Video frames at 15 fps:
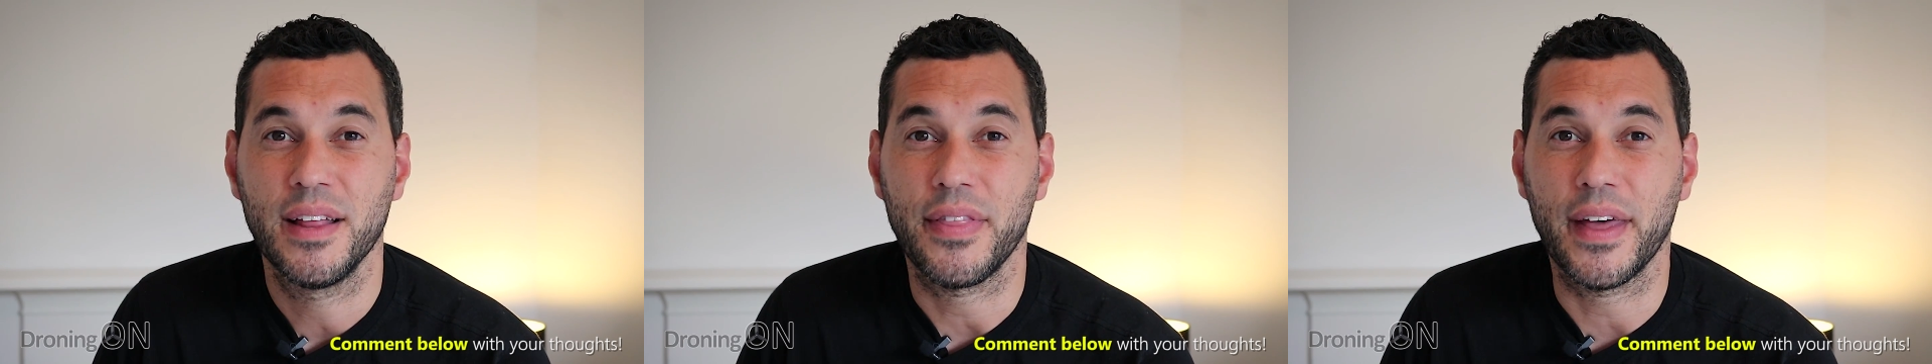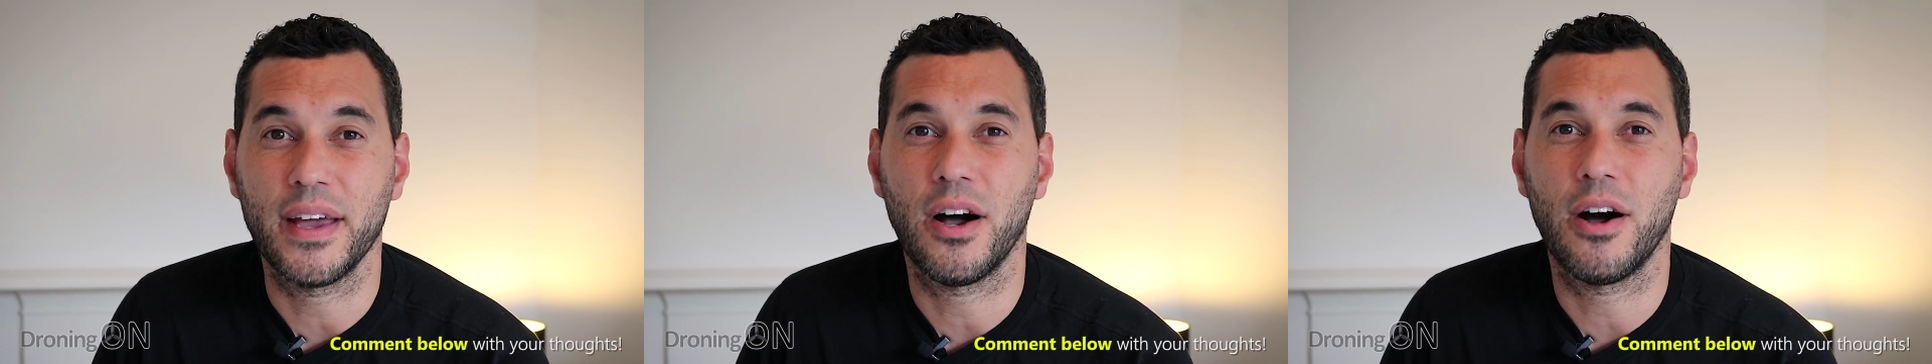
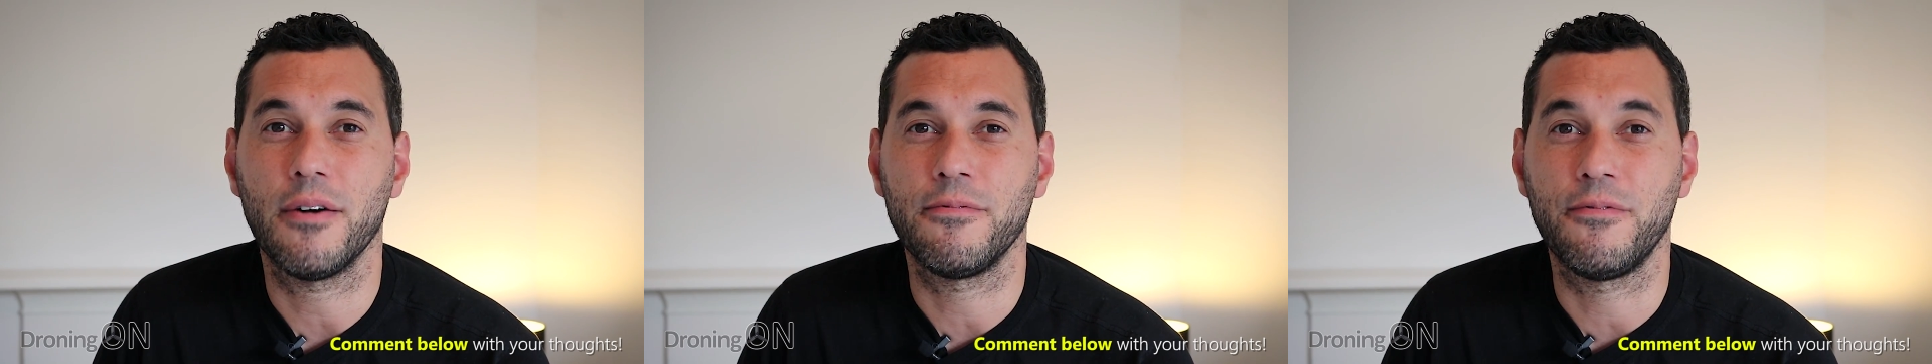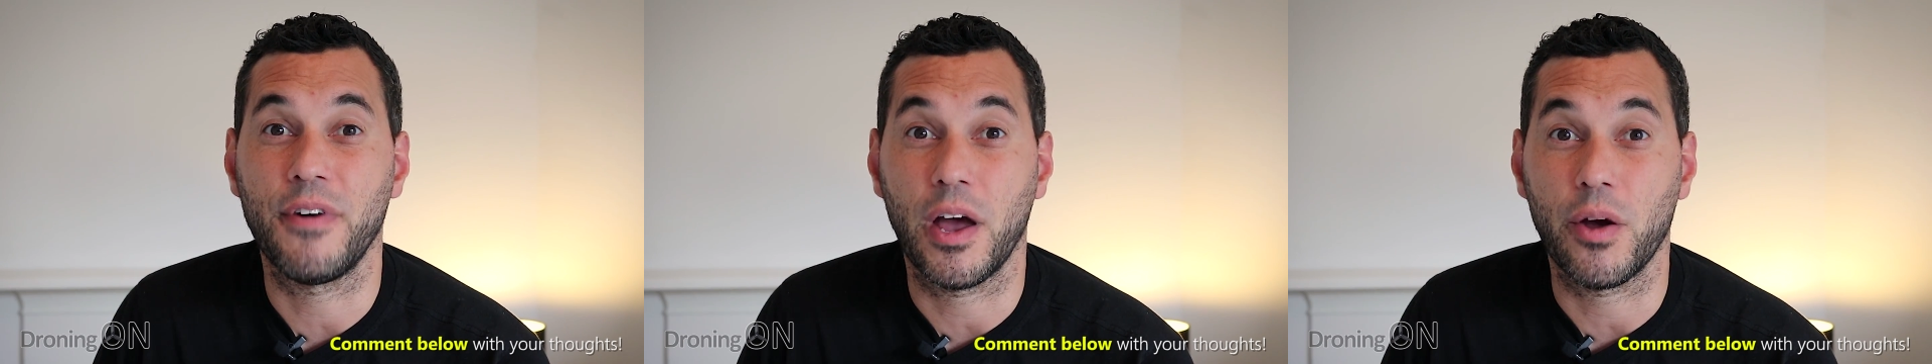they are
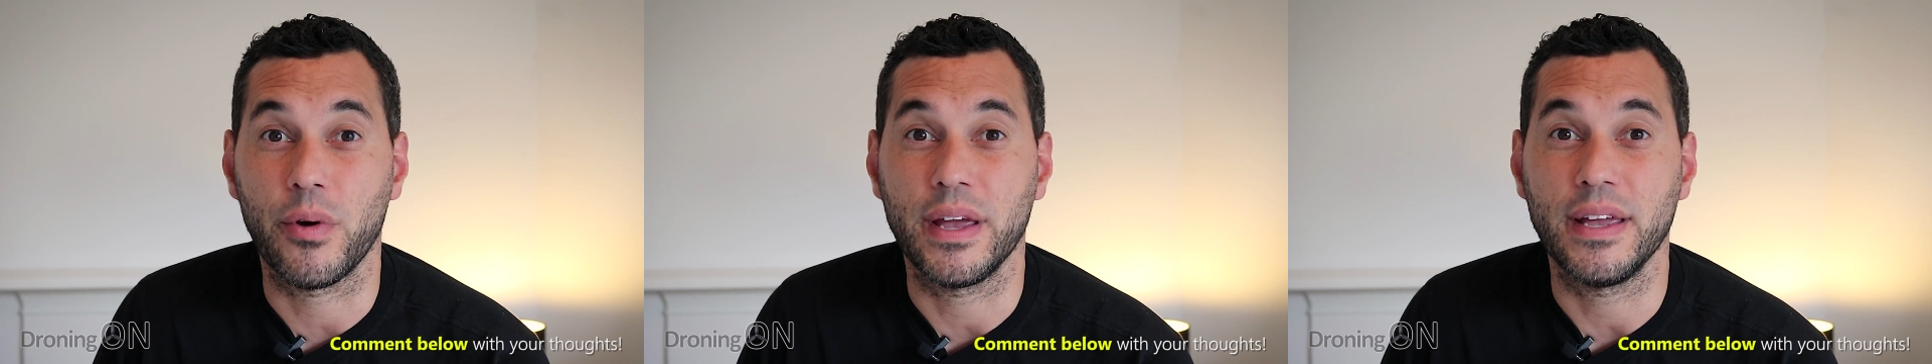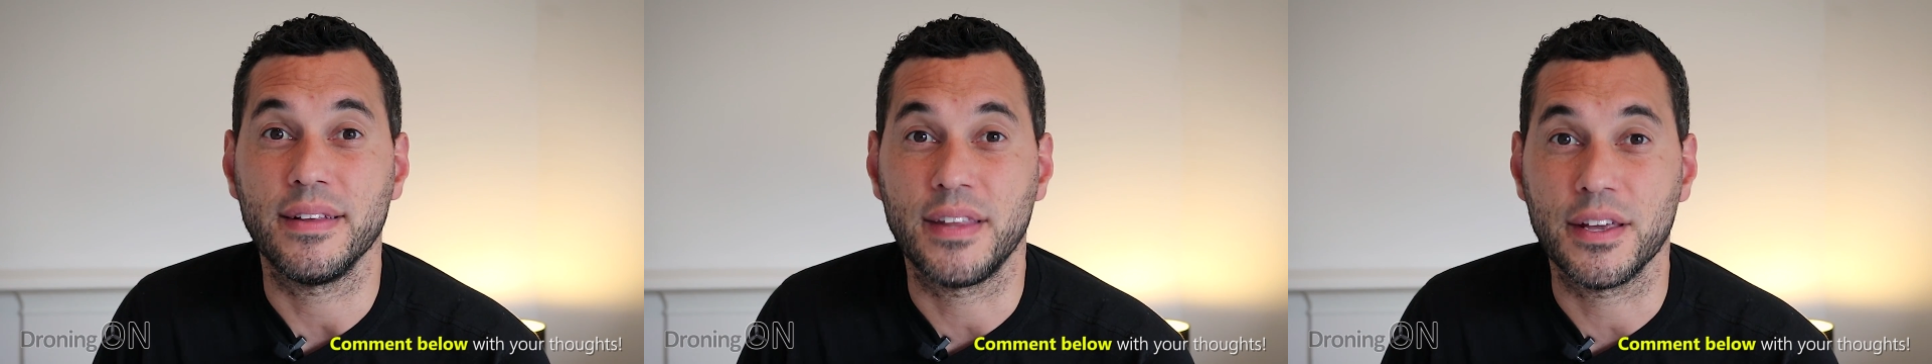
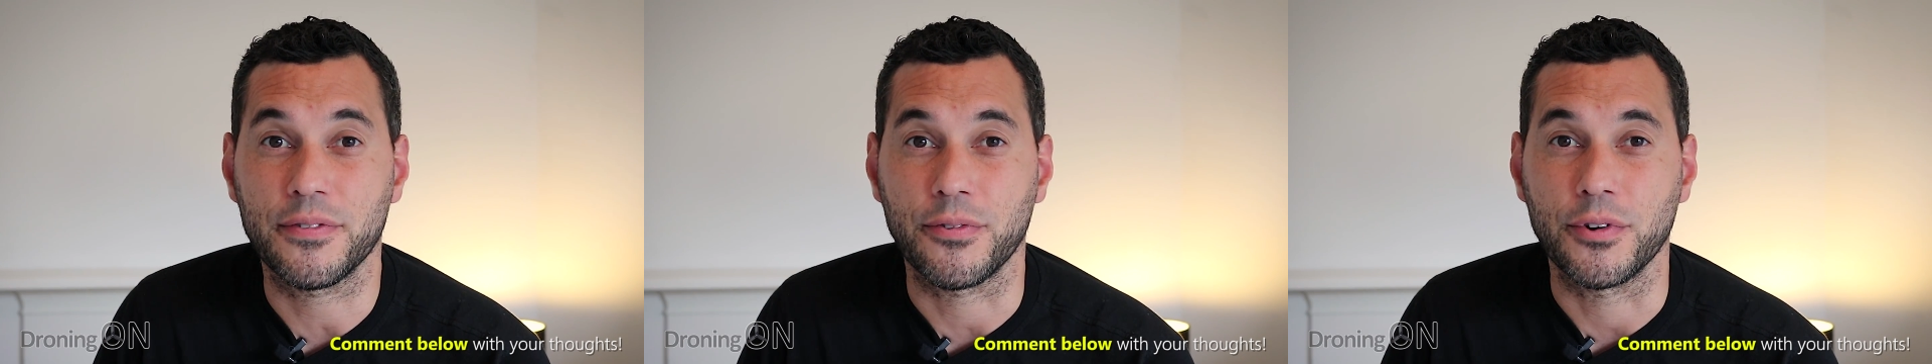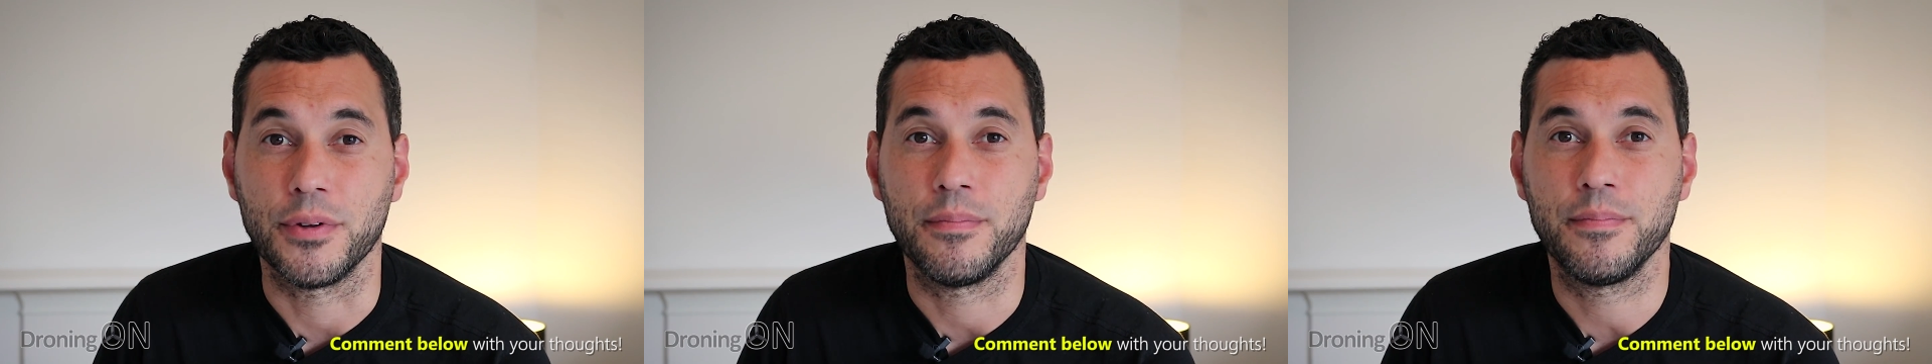very
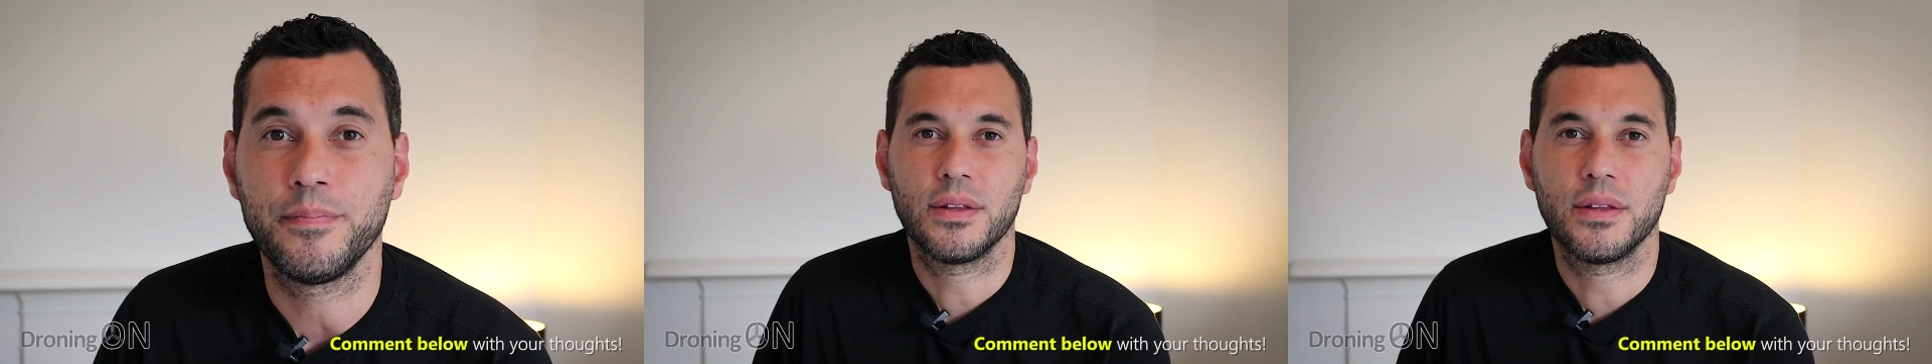different.